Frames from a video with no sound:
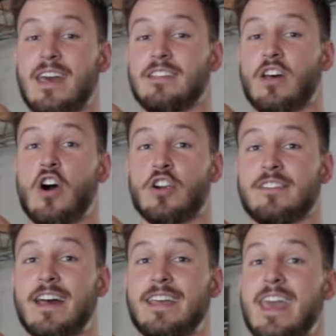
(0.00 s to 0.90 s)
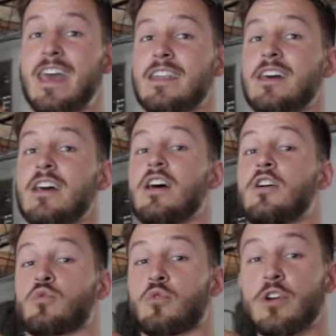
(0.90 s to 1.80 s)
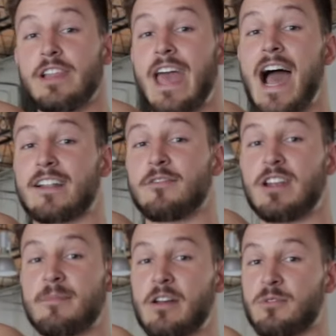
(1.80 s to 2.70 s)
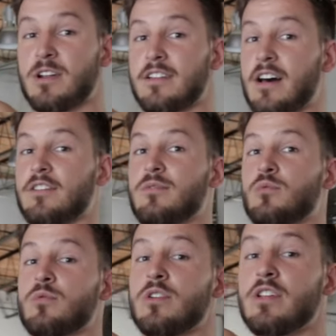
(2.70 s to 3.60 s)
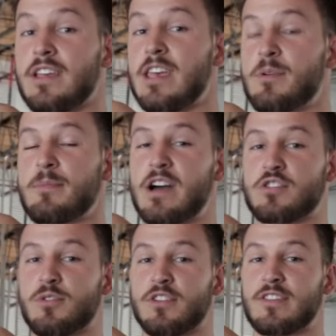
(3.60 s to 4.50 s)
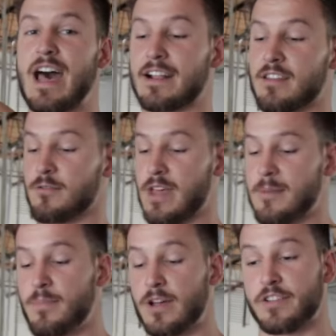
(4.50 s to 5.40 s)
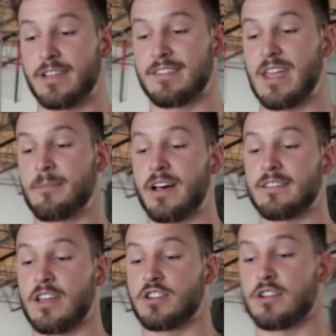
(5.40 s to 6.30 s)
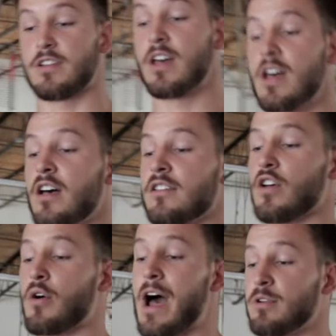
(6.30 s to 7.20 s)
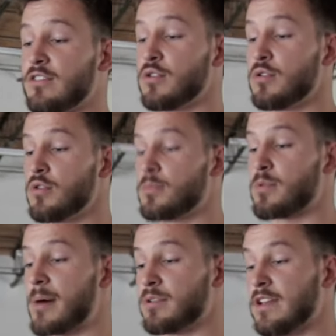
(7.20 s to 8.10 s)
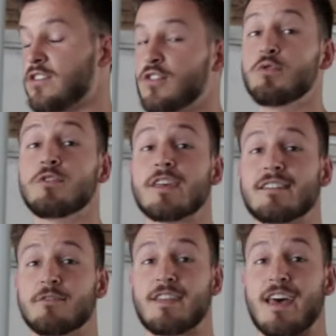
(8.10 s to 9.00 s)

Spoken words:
as hard as I can, really activating my rear delts, really keeping my shoulders active and building stabilization. So I would do probably 2 sets of